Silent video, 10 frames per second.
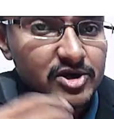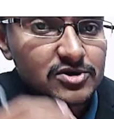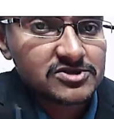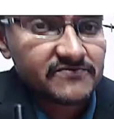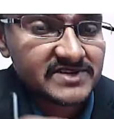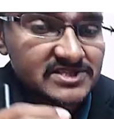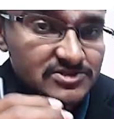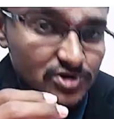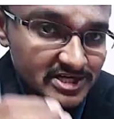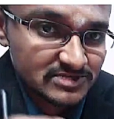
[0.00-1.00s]
Because of
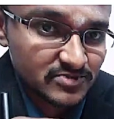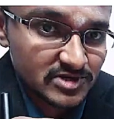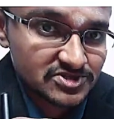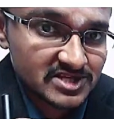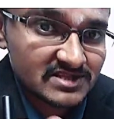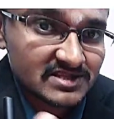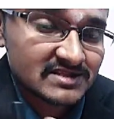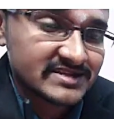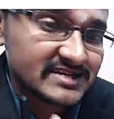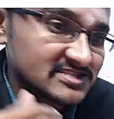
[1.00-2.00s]
this noise
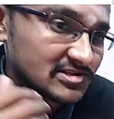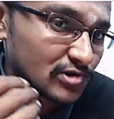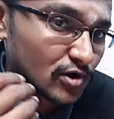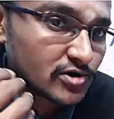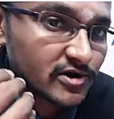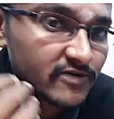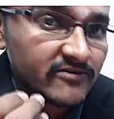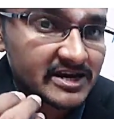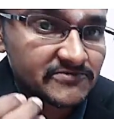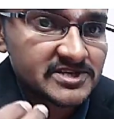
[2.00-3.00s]
pollution, there is lot
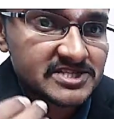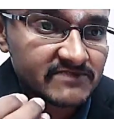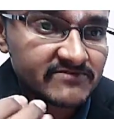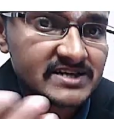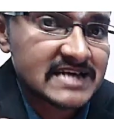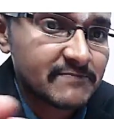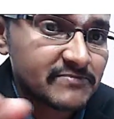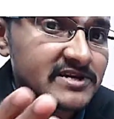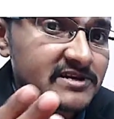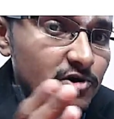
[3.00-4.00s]
of adverse effects
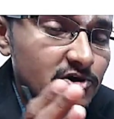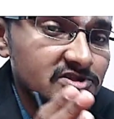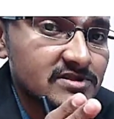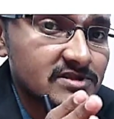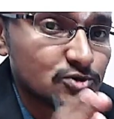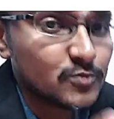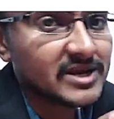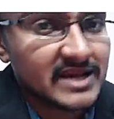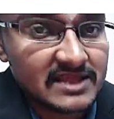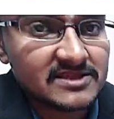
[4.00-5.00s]
happening on
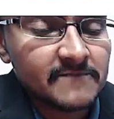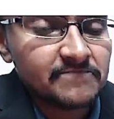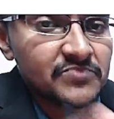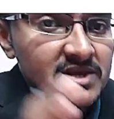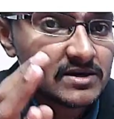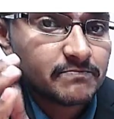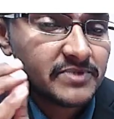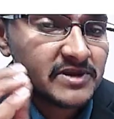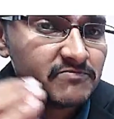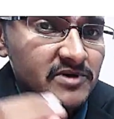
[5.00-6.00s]
human health.
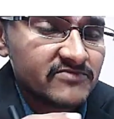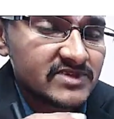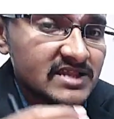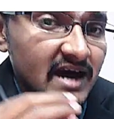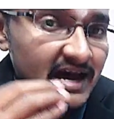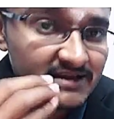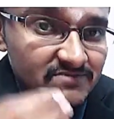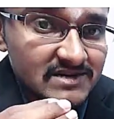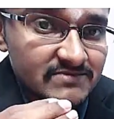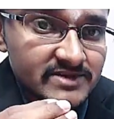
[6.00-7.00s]
People with high
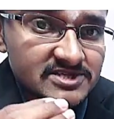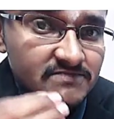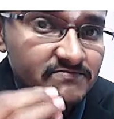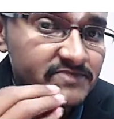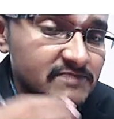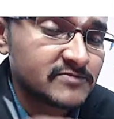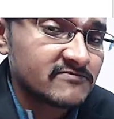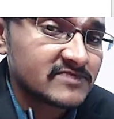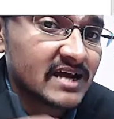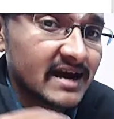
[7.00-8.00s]
blood pressure,
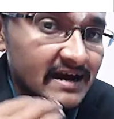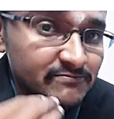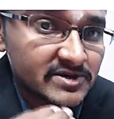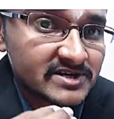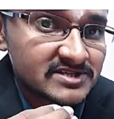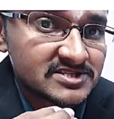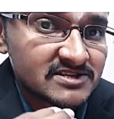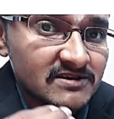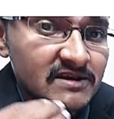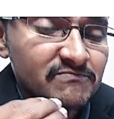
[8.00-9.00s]
people with
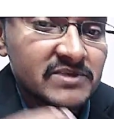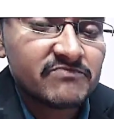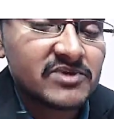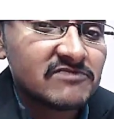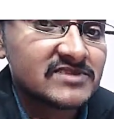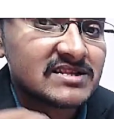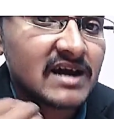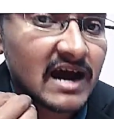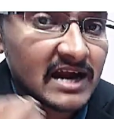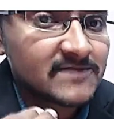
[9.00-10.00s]
hypertension, people
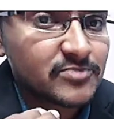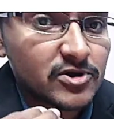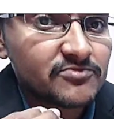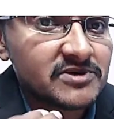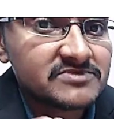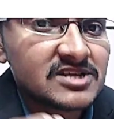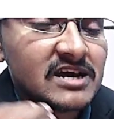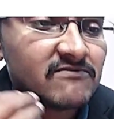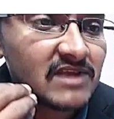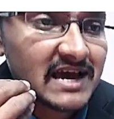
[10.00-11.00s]
with heart problems
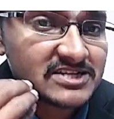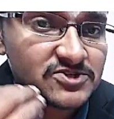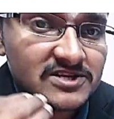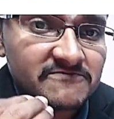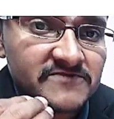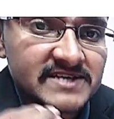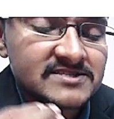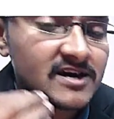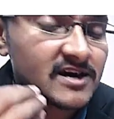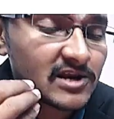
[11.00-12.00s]
will actually
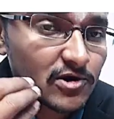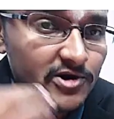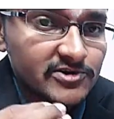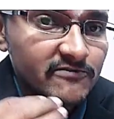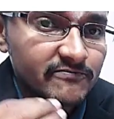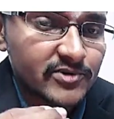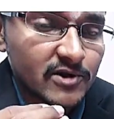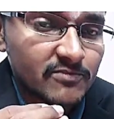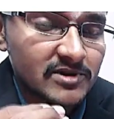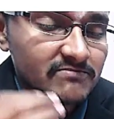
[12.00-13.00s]
face a lot of
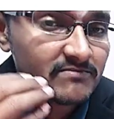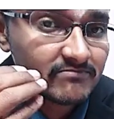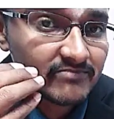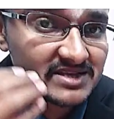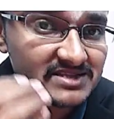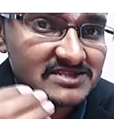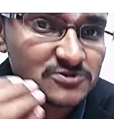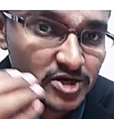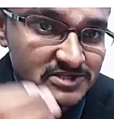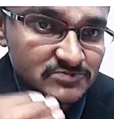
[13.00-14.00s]
problem by
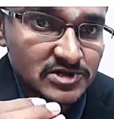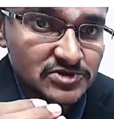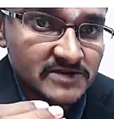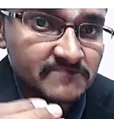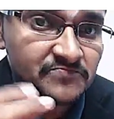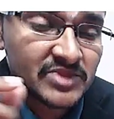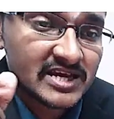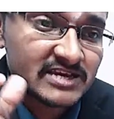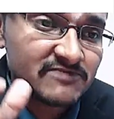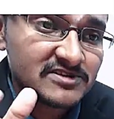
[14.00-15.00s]
this noise pollution.
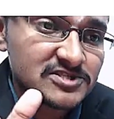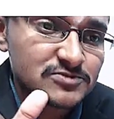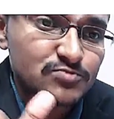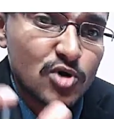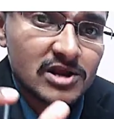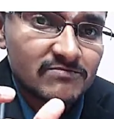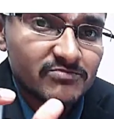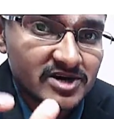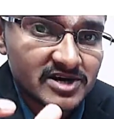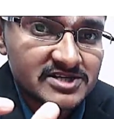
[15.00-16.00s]
Even
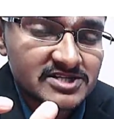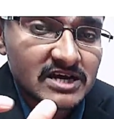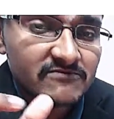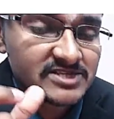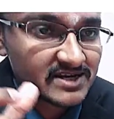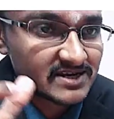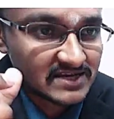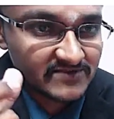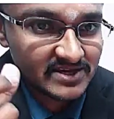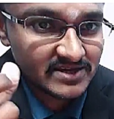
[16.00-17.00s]
small birds which are
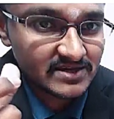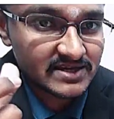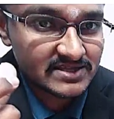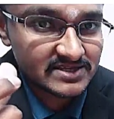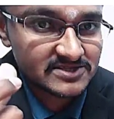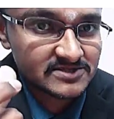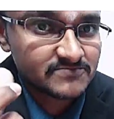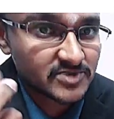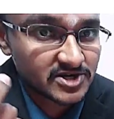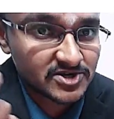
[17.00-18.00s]
living in
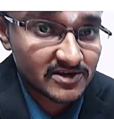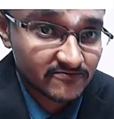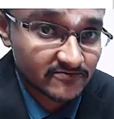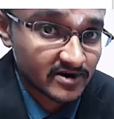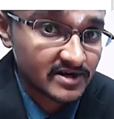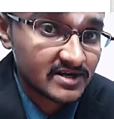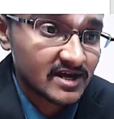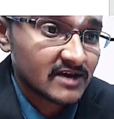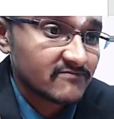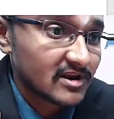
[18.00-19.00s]
this particular world
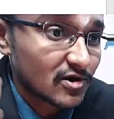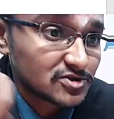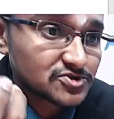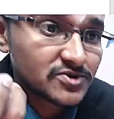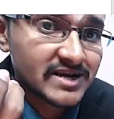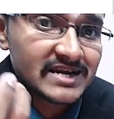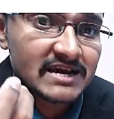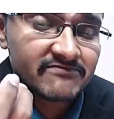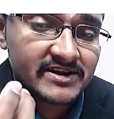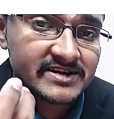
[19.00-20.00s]
will also
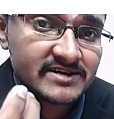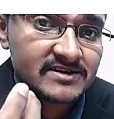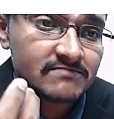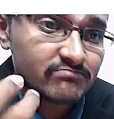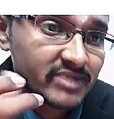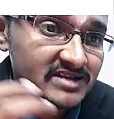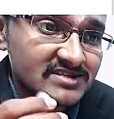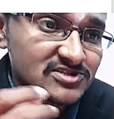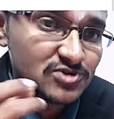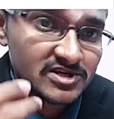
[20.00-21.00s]
get affected
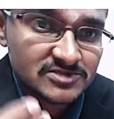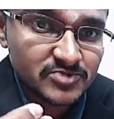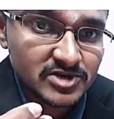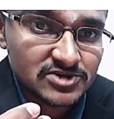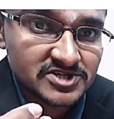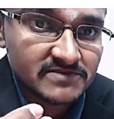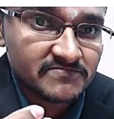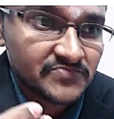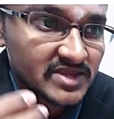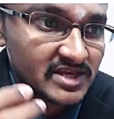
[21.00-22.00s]
by this noise pollution.